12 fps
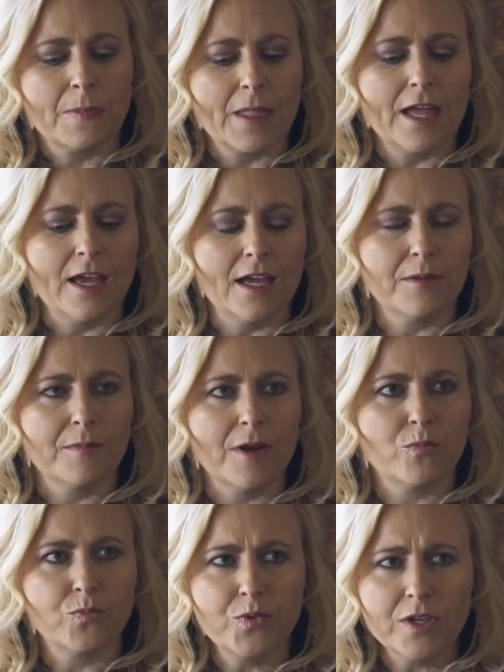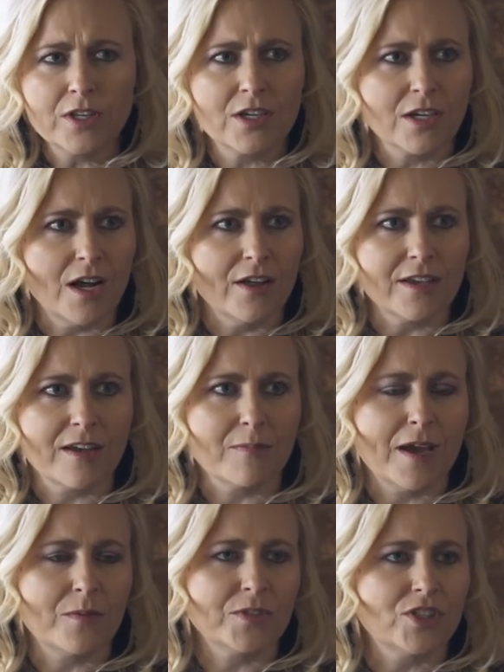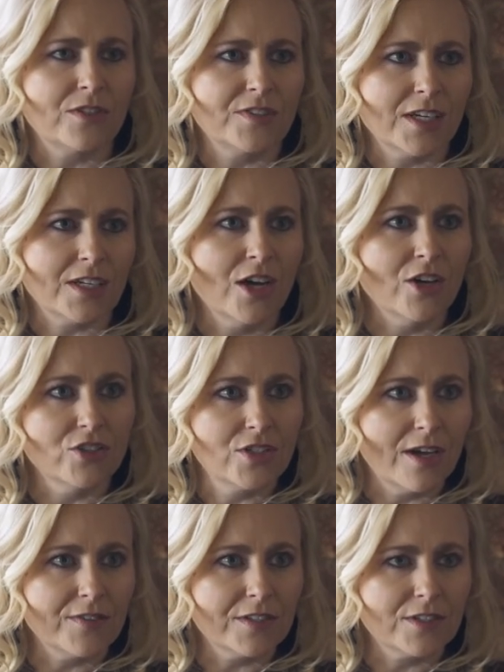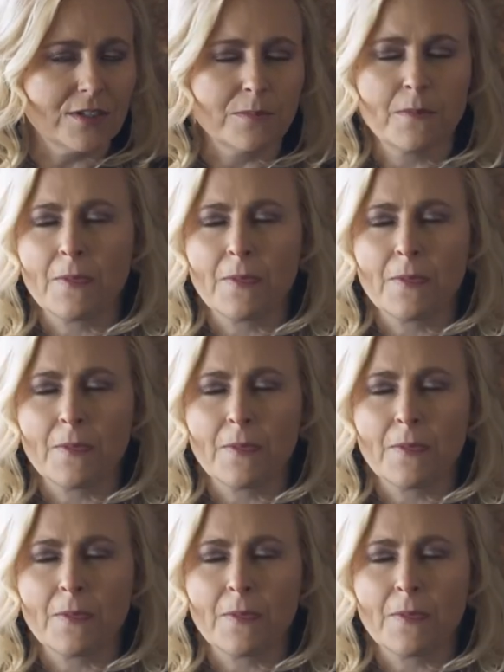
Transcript: and a really good colleague of mine was chief technology officer.